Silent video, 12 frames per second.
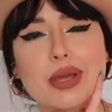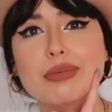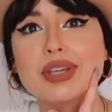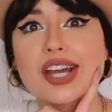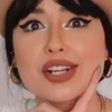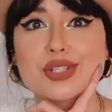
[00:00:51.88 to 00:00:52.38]

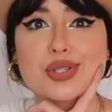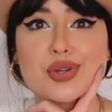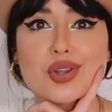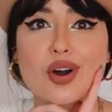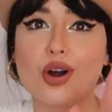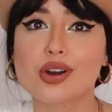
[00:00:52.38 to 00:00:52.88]
maybe I
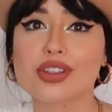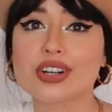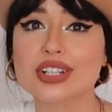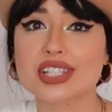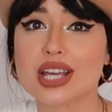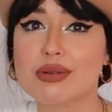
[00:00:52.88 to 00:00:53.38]
should
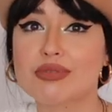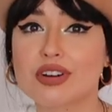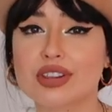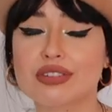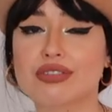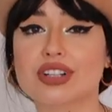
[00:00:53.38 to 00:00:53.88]
order some
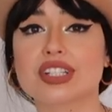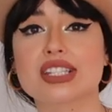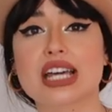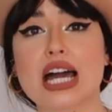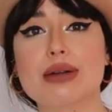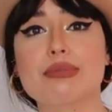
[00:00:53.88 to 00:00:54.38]
for the first
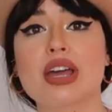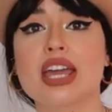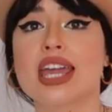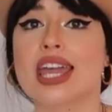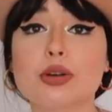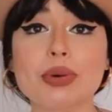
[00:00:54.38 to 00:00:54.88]
time.
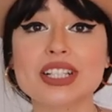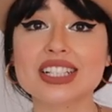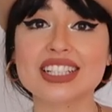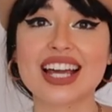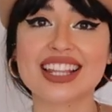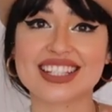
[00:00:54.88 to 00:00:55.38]
So
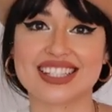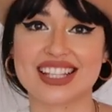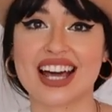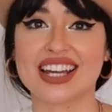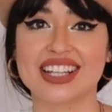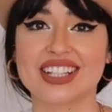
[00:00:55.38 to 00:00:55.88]
basically I
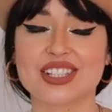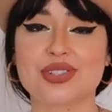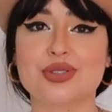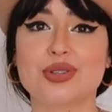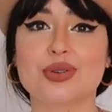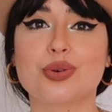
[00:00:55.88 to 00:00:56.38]
decided
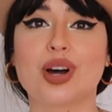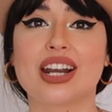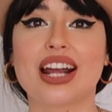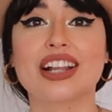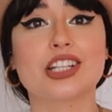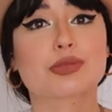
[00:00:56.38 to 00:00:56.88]
to do
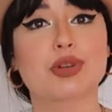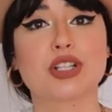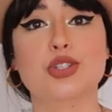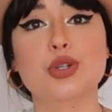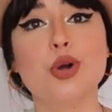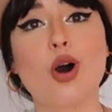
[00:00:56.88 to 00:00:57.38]
an
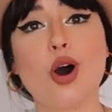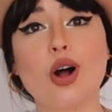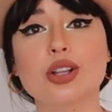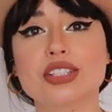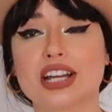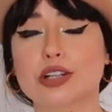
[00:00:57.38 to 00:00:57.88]
AliExpress shoe
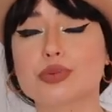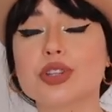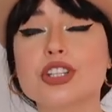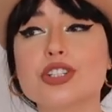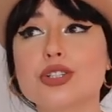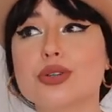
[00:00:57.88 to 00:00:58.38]
haul, start
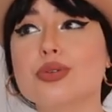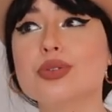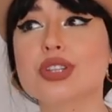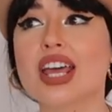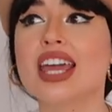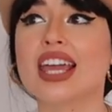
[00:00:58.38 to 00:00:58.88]
with the
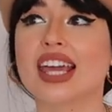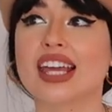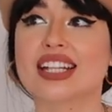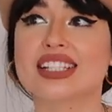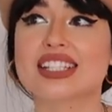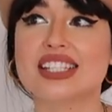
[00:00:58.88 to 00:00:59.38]
shoes
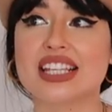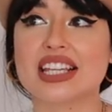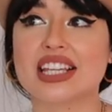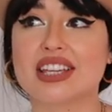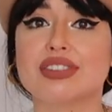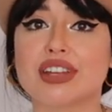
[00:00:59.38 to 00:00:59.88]
and
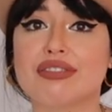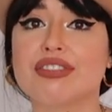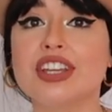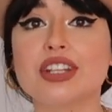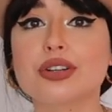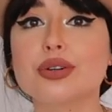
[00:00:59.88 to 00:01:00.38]
see if they
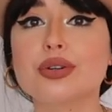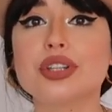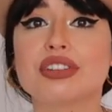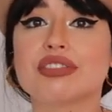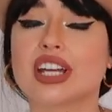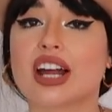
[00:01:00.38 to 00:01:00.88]
fit good,
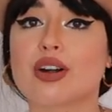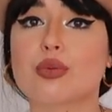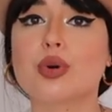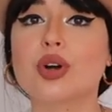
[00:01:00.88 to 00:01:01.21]
if they are